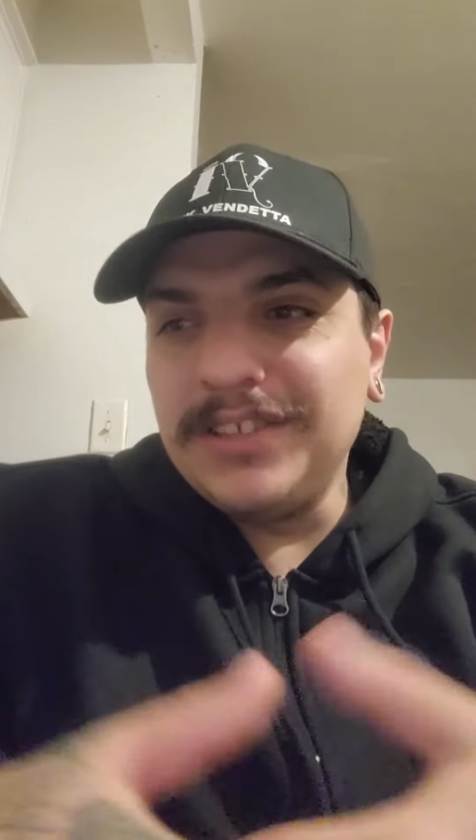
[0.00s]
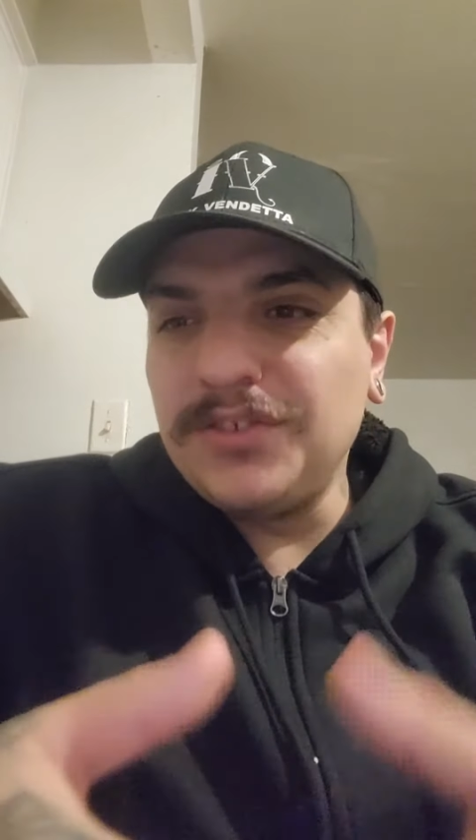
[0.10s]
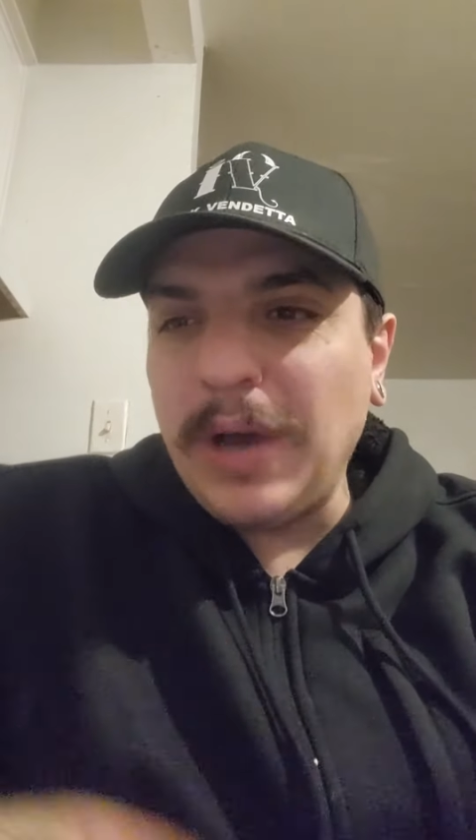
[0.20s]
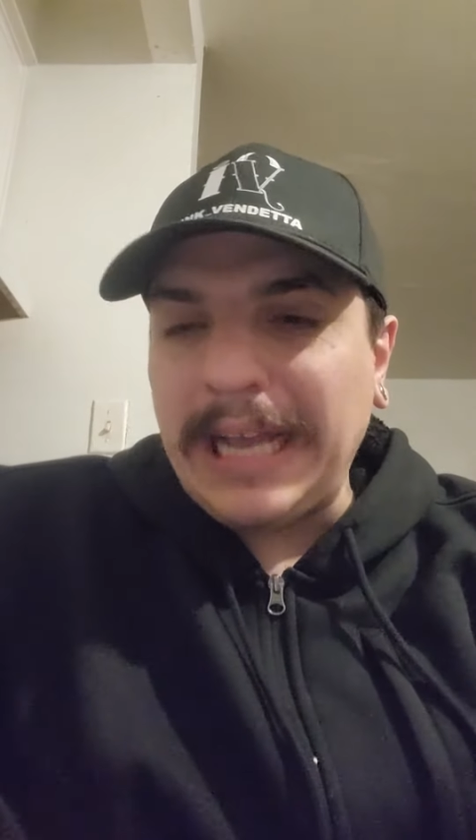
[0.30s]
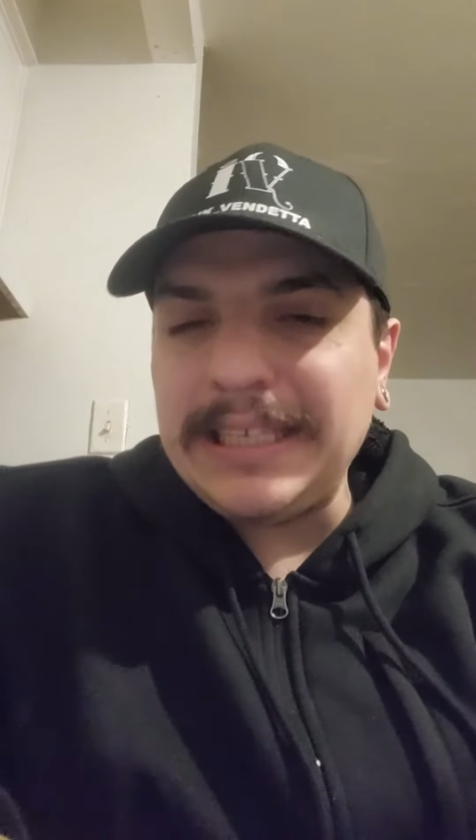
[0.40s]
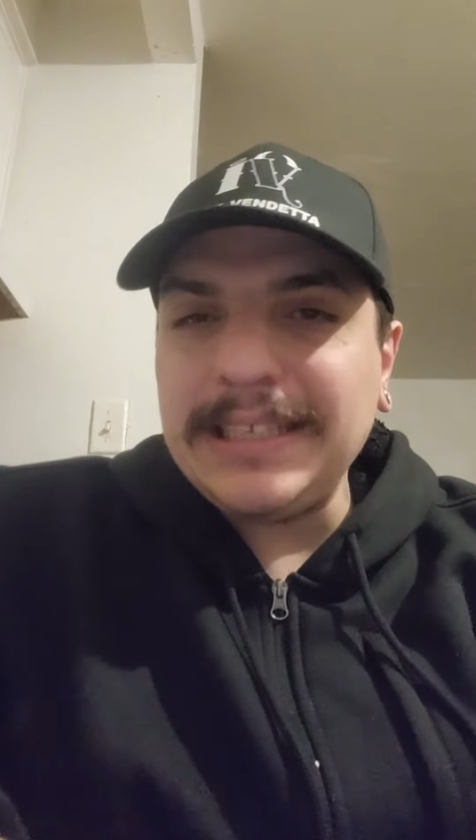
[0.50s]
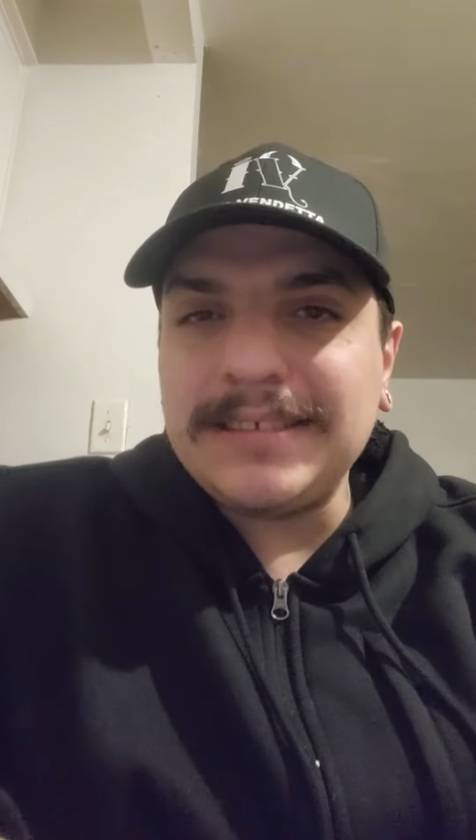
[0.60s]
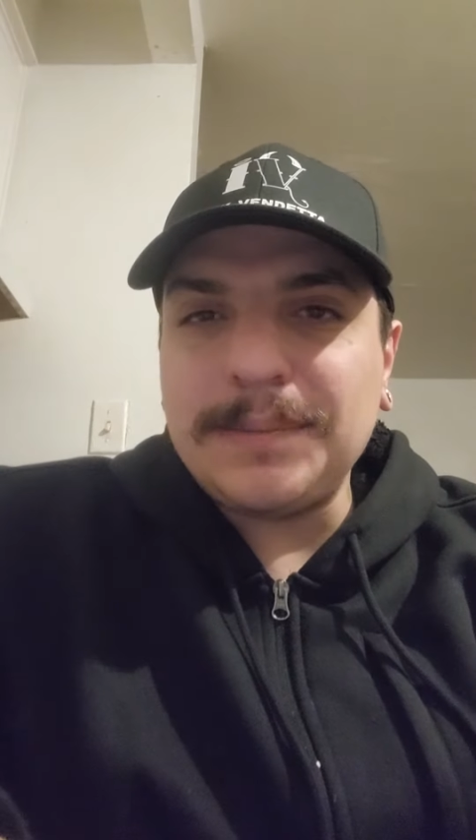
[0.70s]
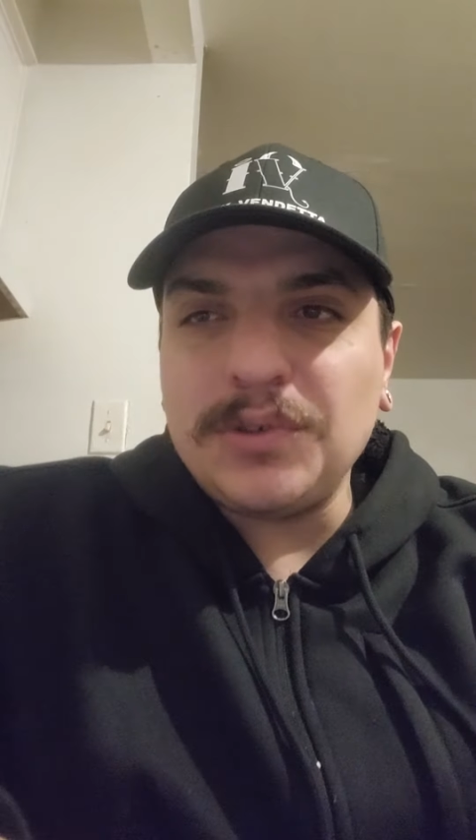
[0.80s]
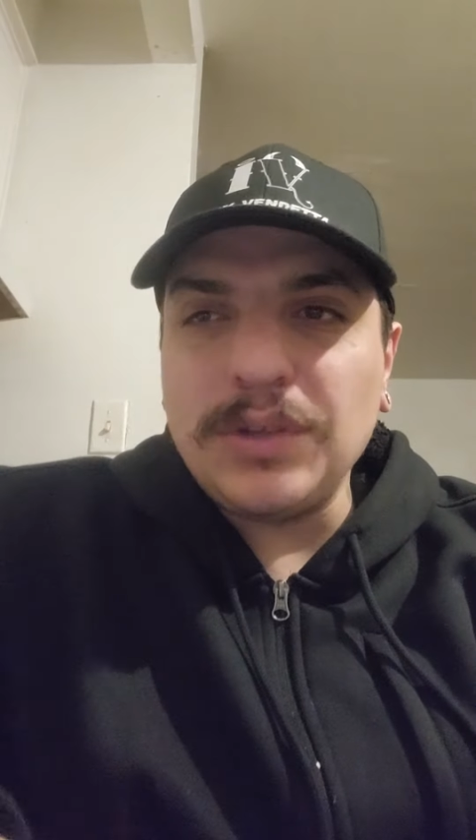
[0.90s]
So I think
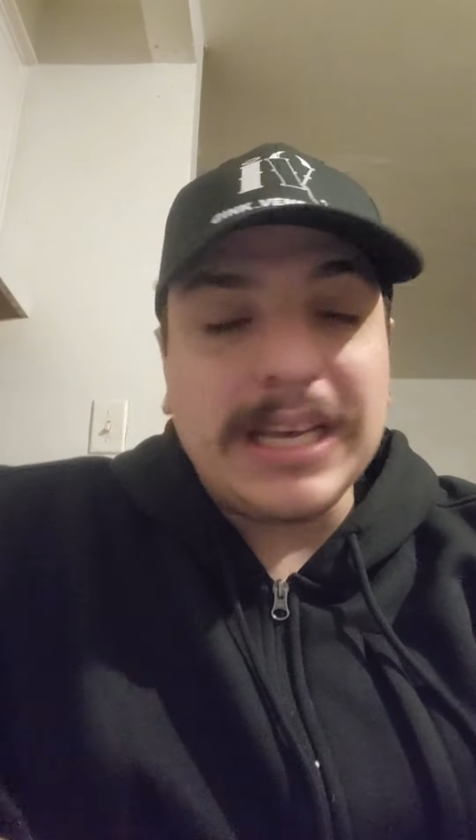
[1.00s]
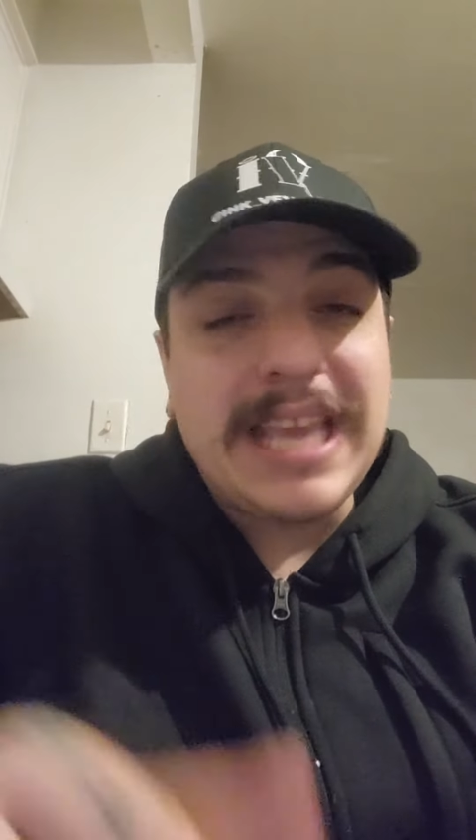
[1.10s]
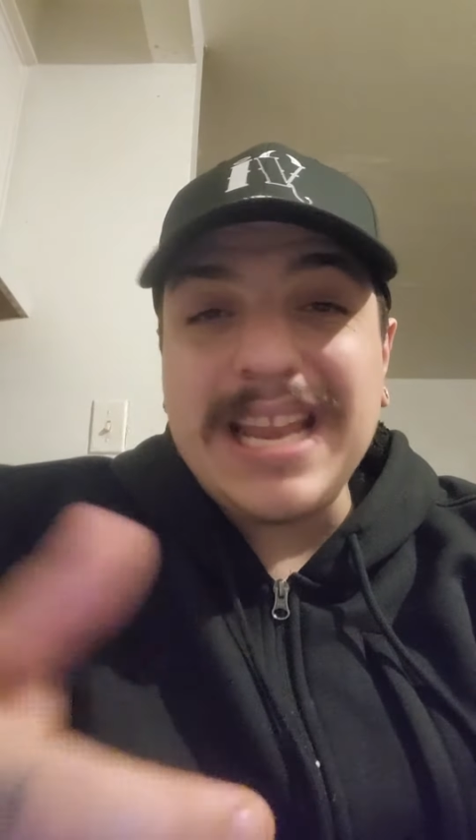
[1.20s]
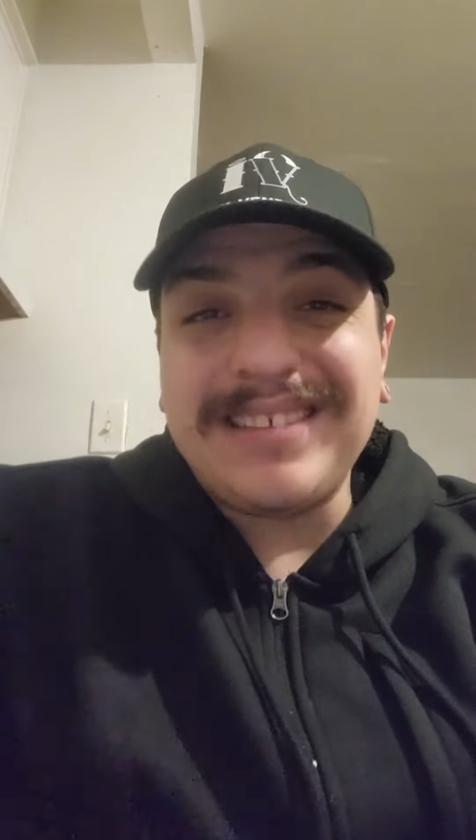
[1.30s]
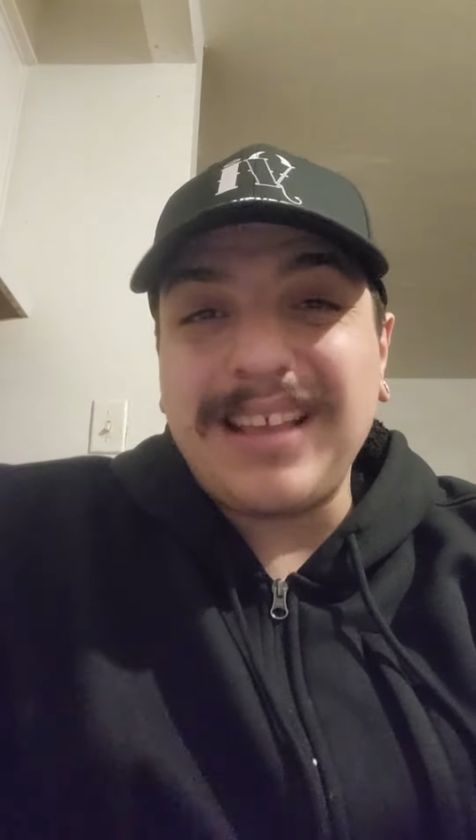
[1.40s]
this episode, again,